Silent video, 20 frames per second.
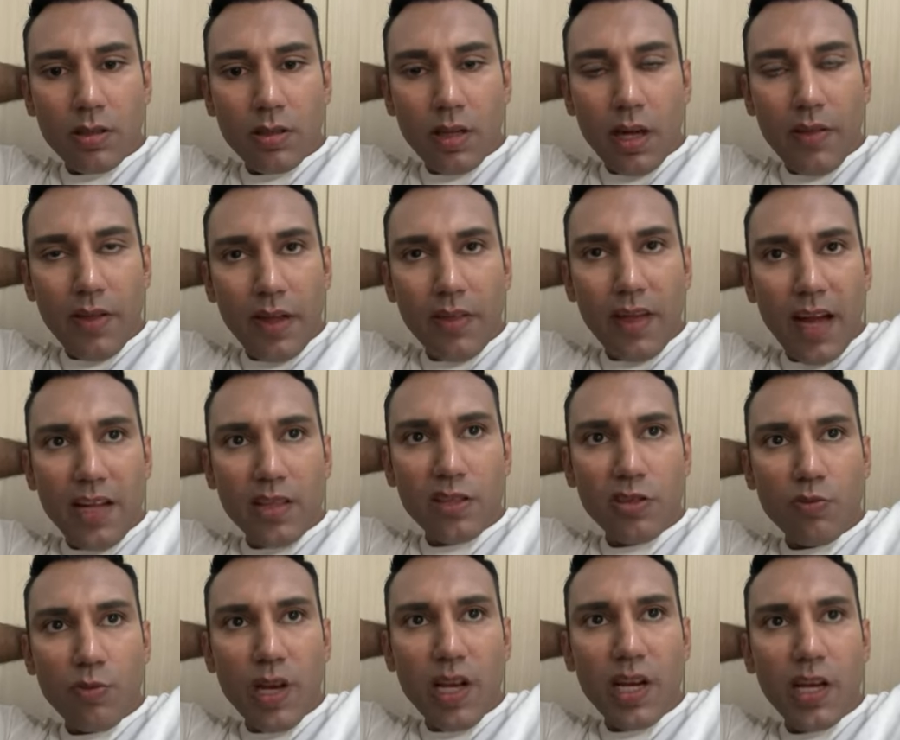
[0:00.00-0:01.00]
I think
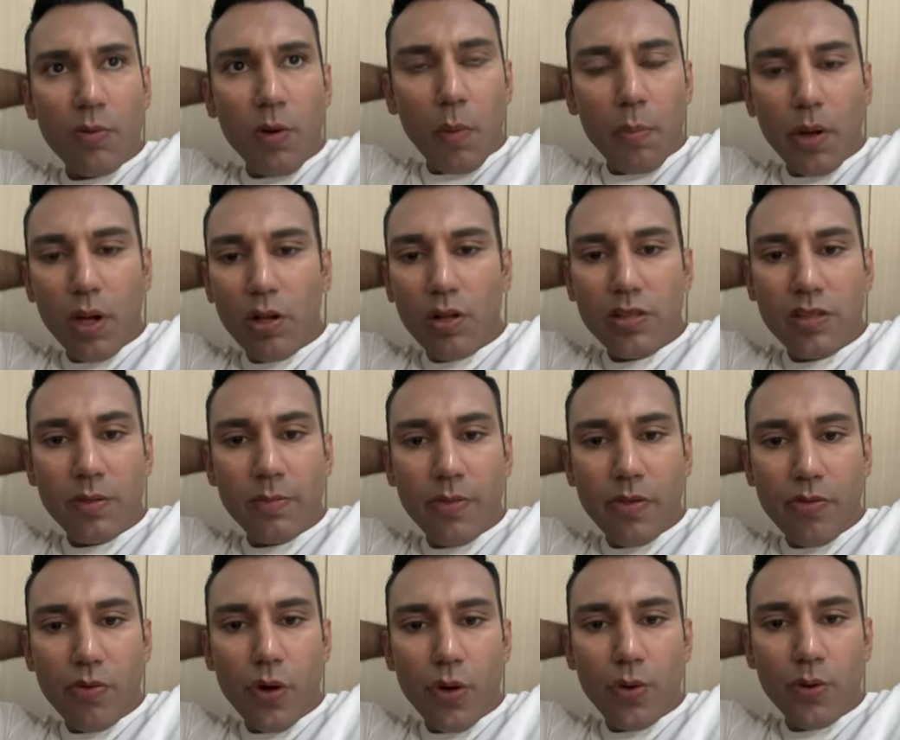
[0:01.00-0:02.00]
that's really what pulls them
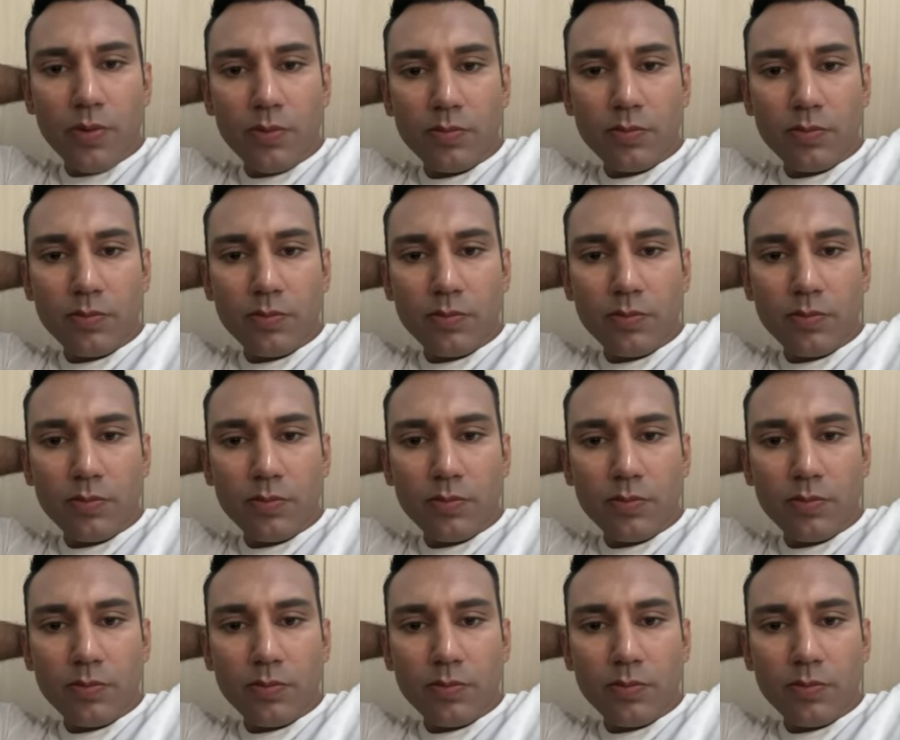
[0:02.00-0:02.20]
through.